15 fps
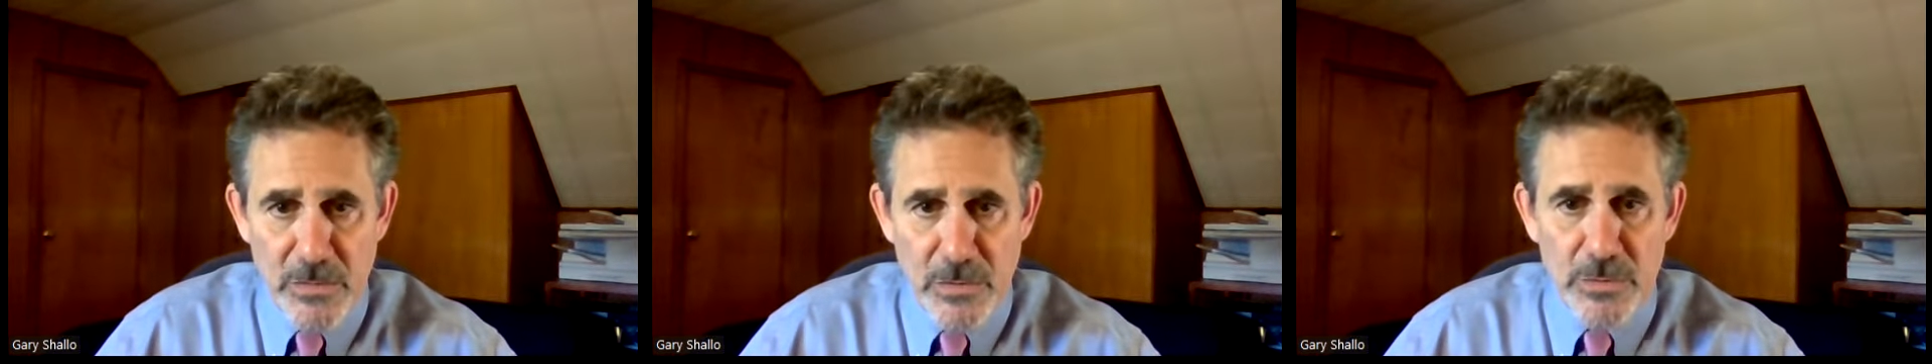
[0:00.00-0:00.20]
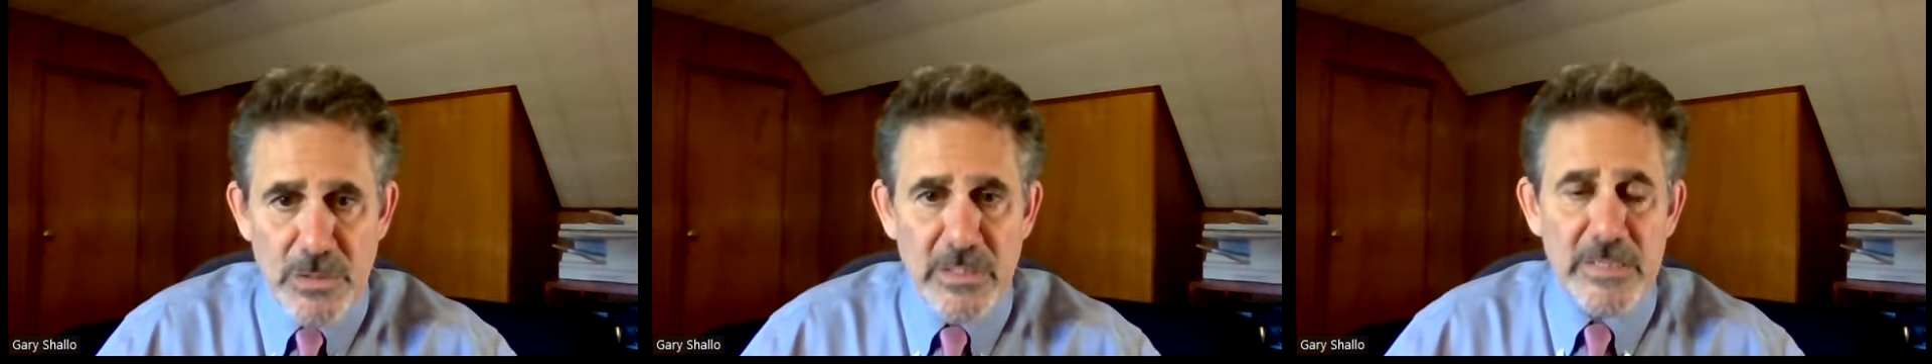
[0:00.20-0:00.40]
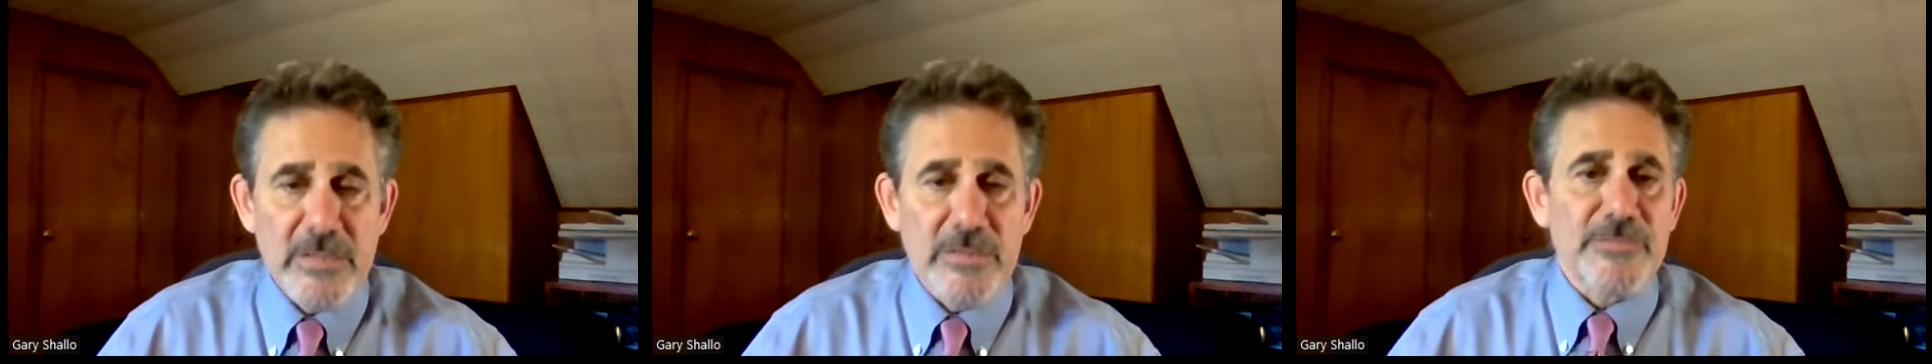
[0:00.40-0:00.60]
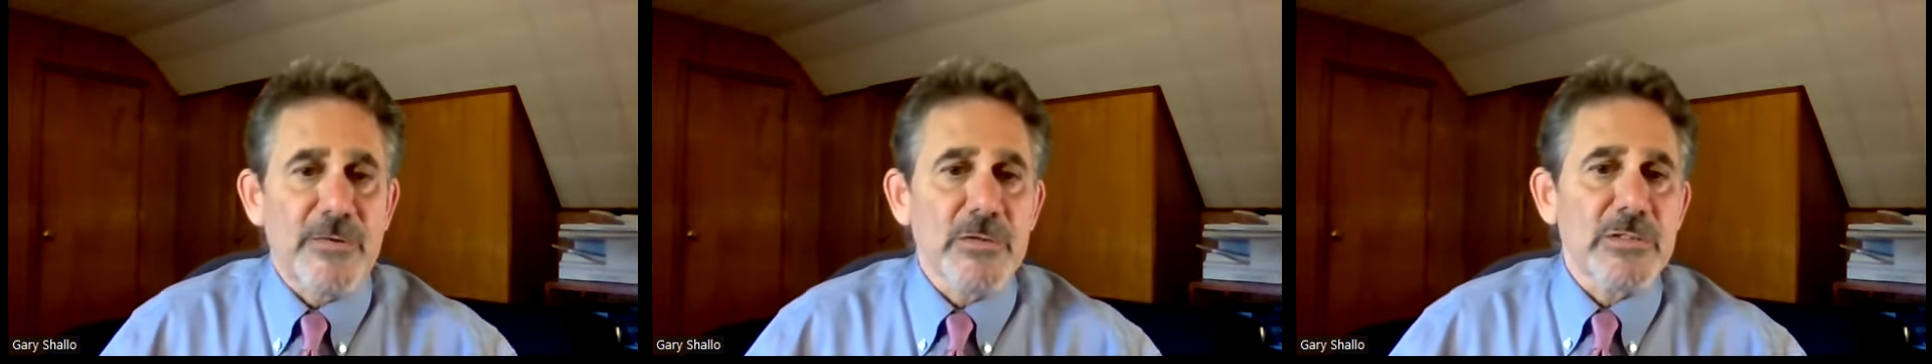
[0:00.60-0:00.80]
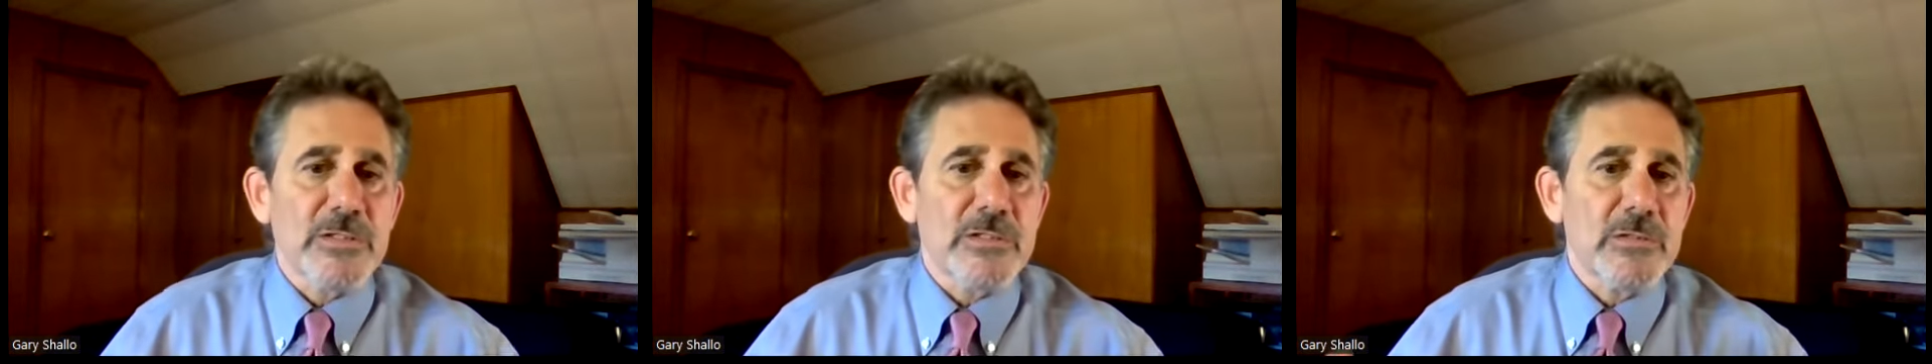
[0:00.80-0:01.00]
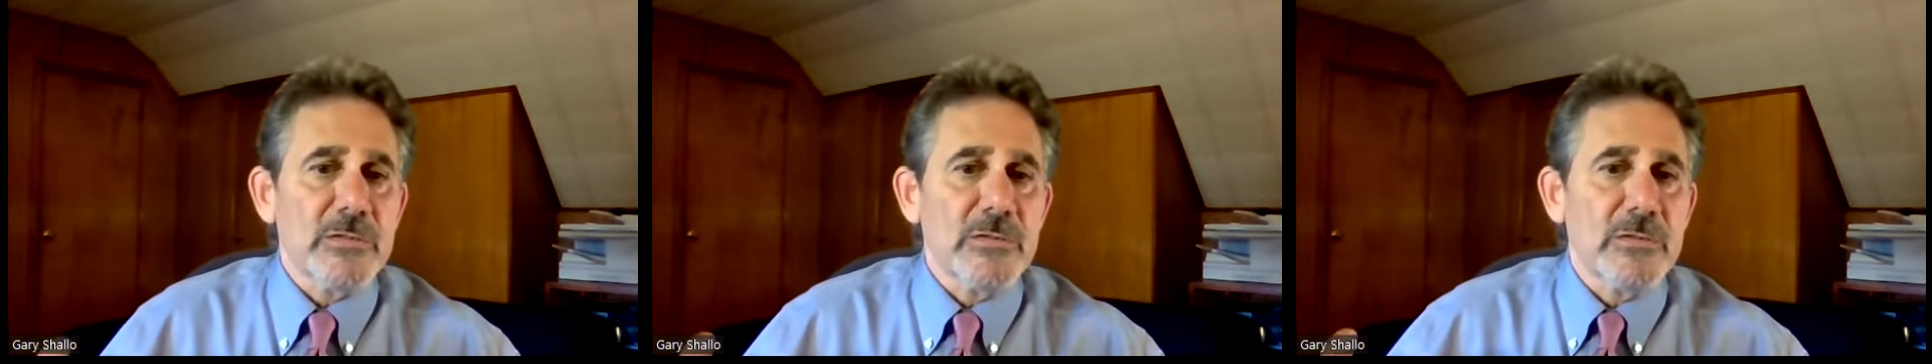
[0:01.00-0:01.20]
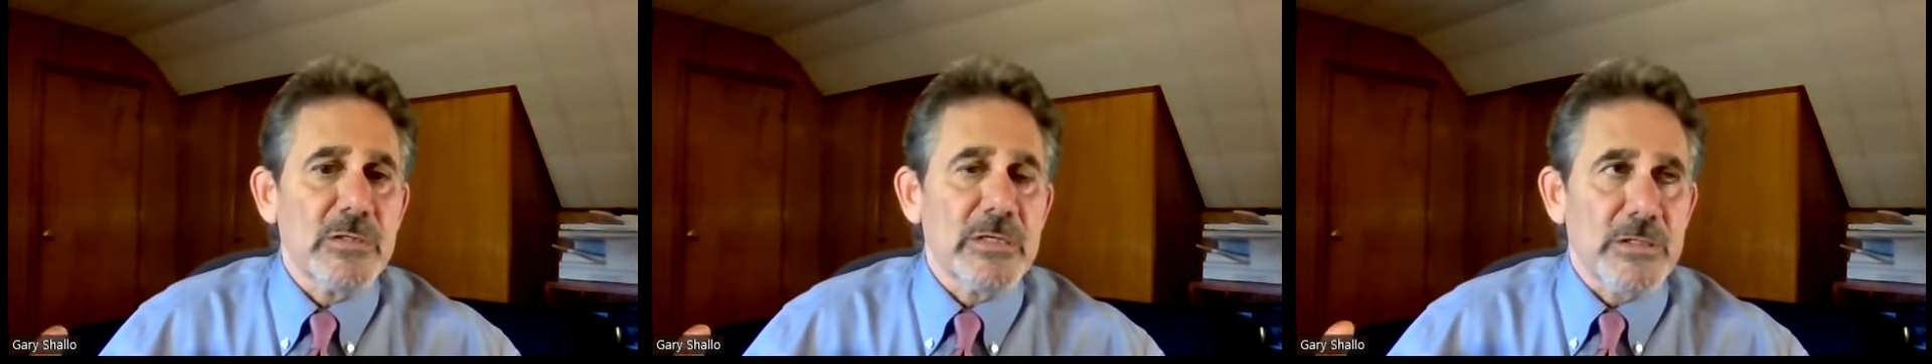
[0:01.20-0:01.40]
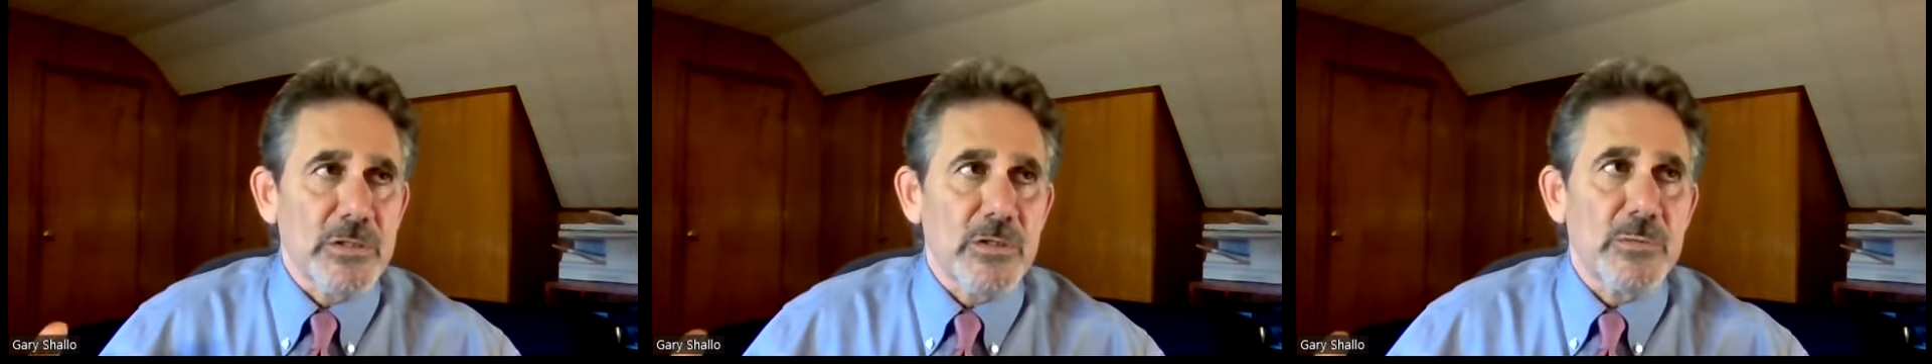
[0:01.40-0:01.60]
Usually the
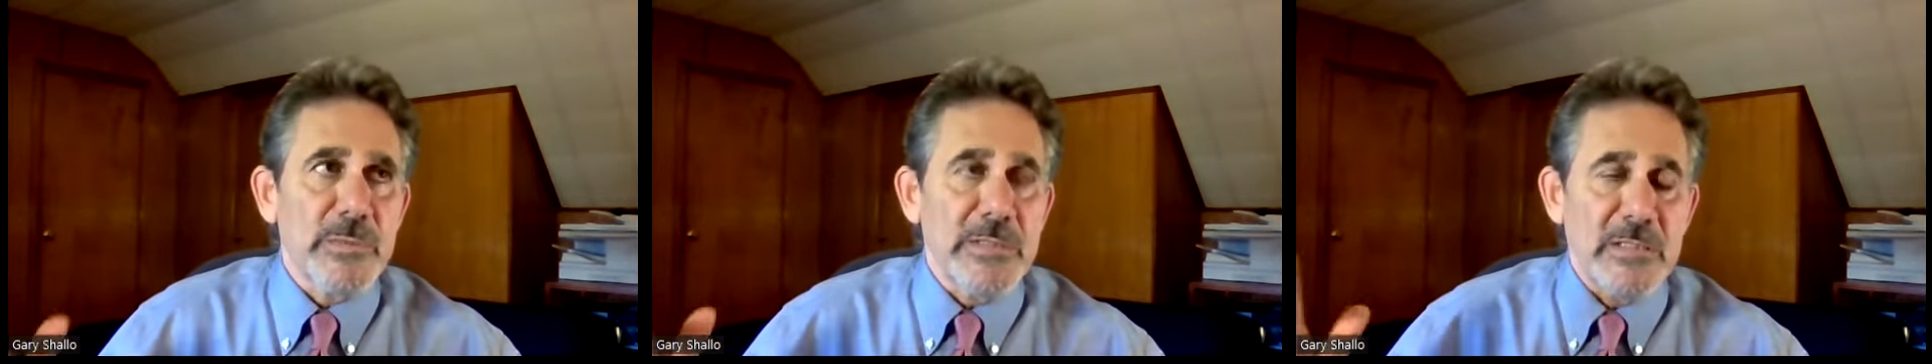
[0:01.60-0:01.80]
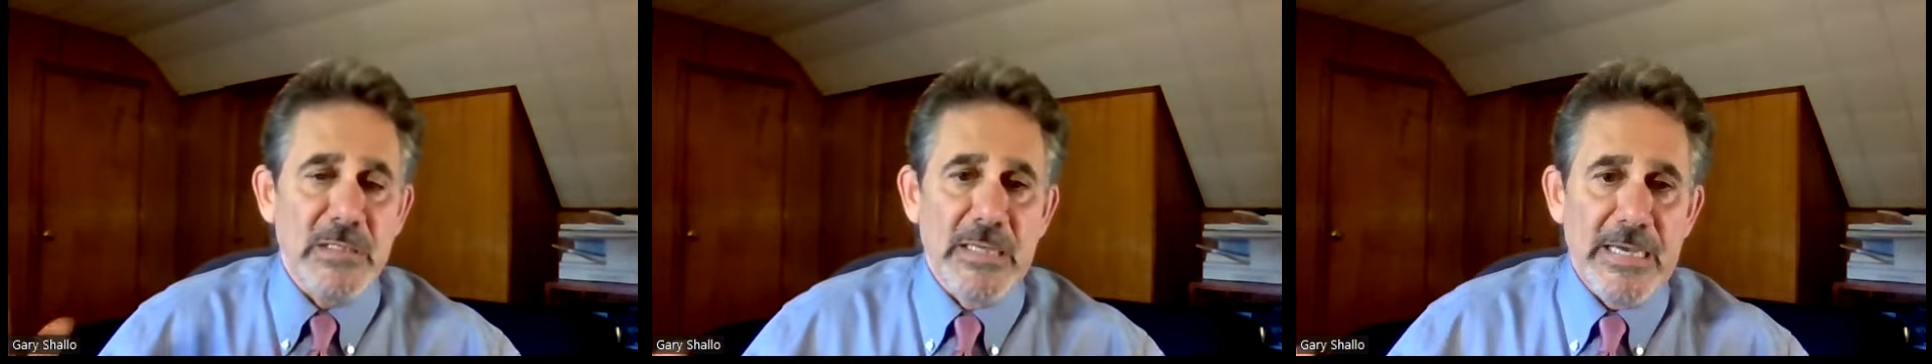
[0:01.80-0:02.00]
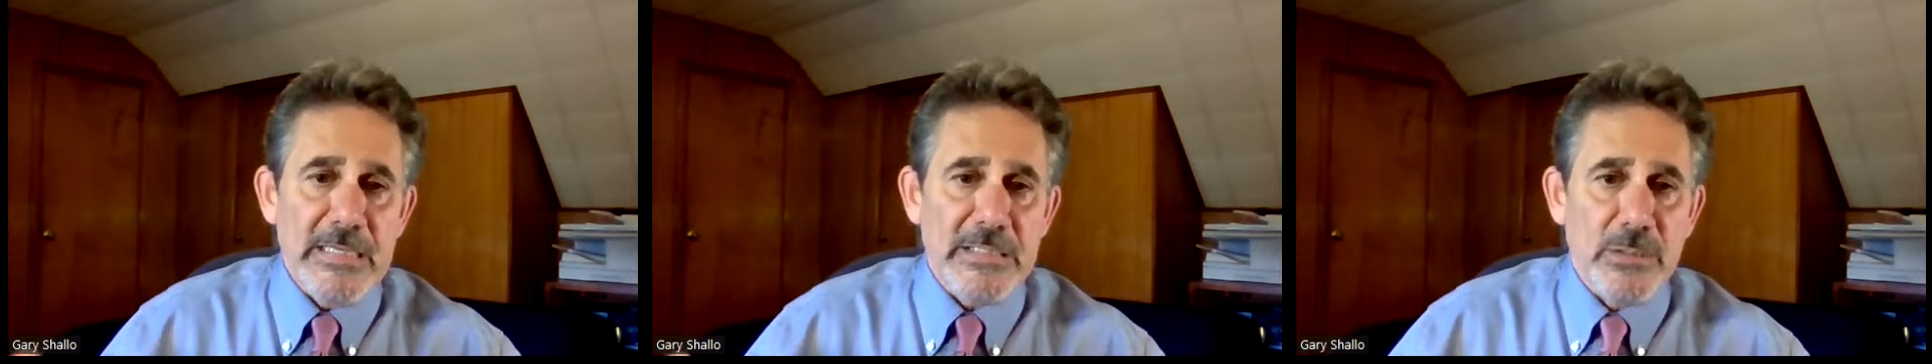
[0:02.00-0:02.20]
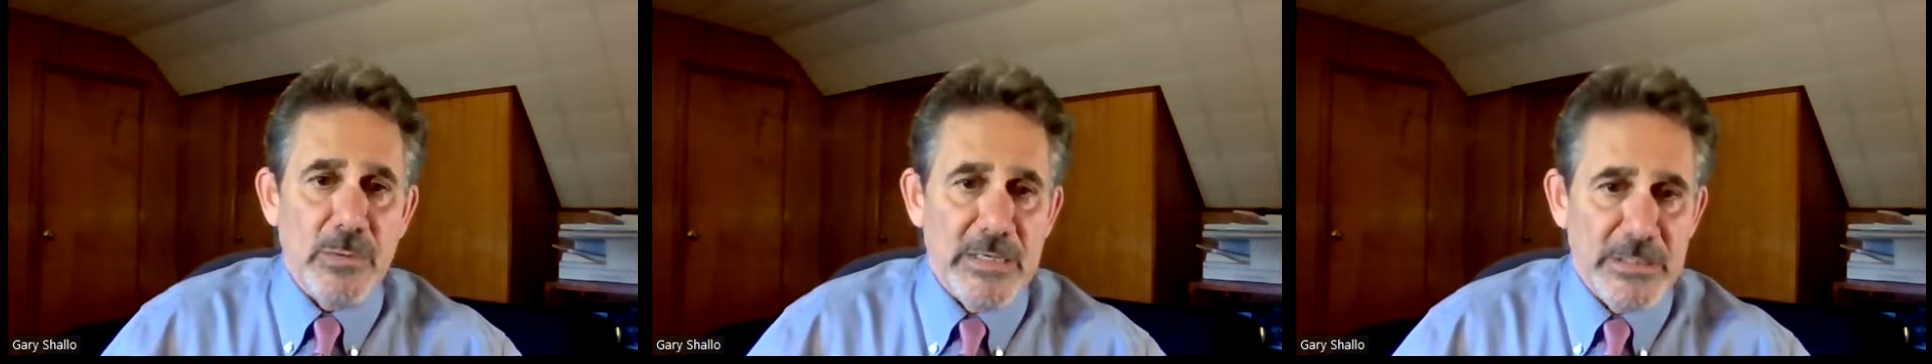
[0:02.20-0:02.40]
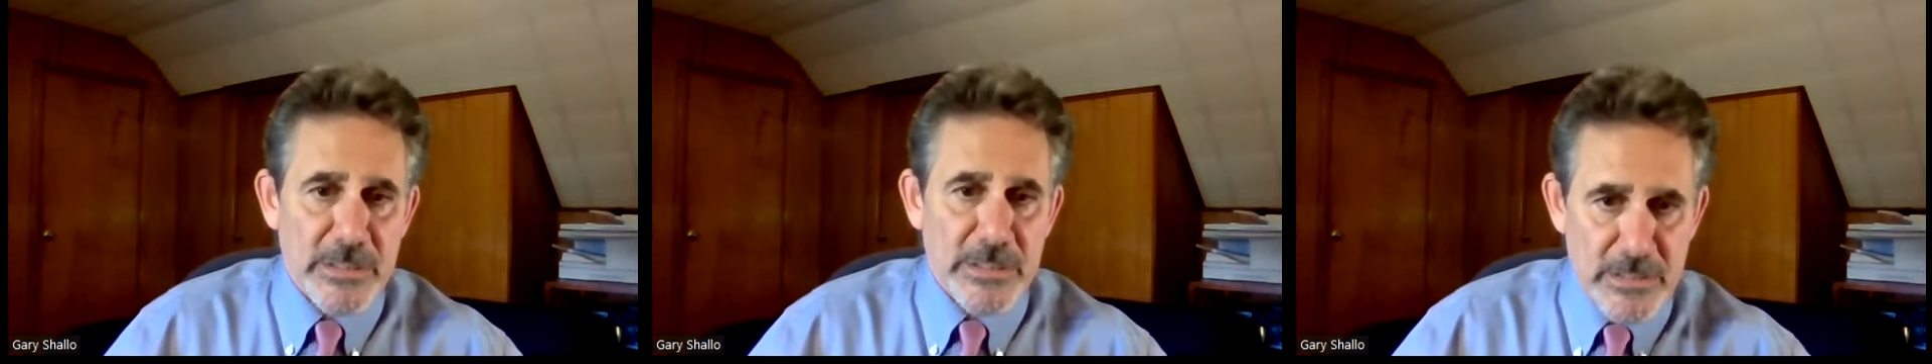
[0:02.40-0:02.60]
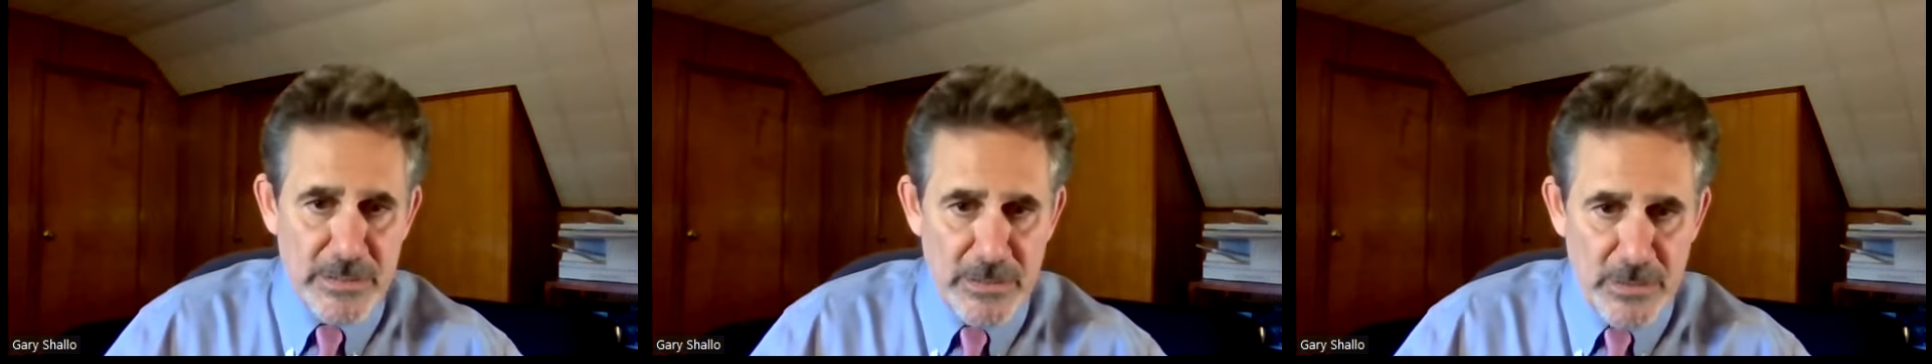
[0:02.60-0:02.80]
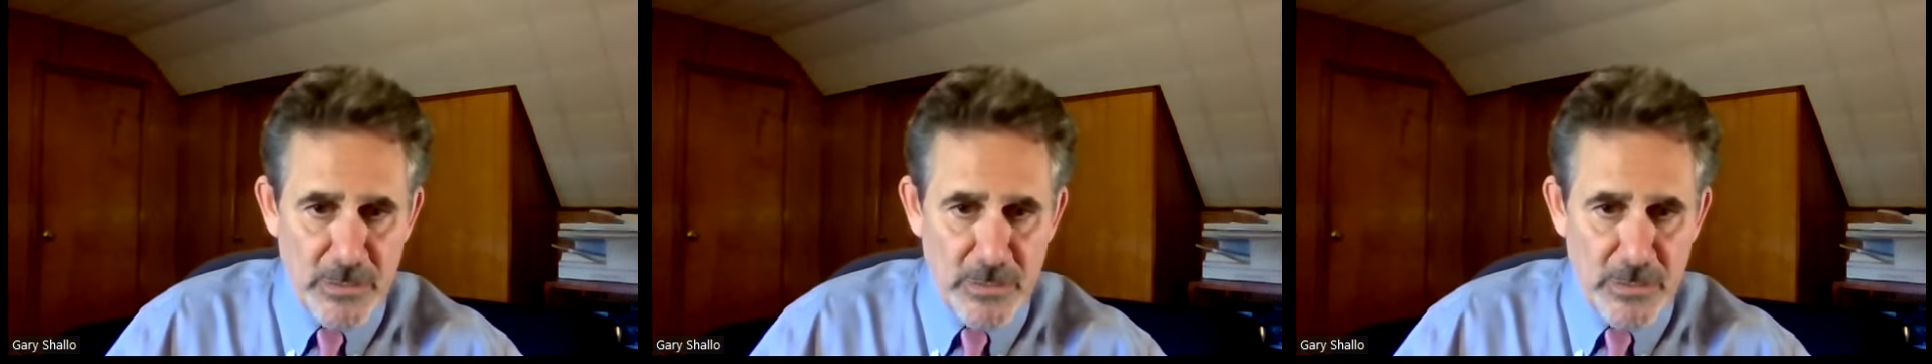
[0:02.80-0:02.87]
last question